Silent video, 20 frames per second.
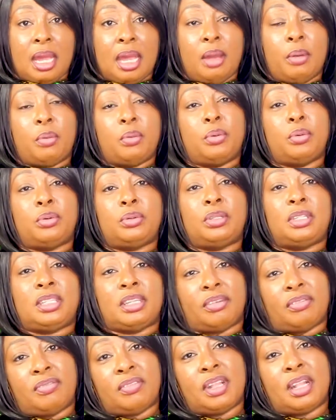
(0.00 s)
and we'll
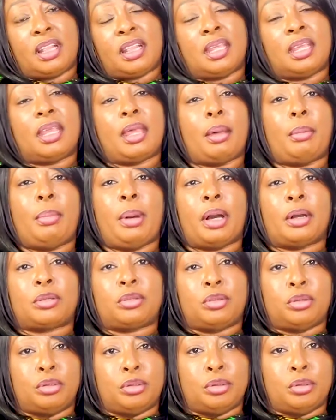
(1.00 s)
definitely get back
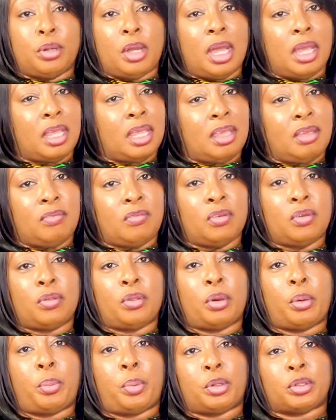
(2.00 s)
to you and give you
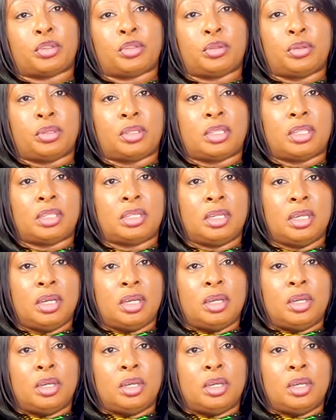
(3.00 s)
the opportunity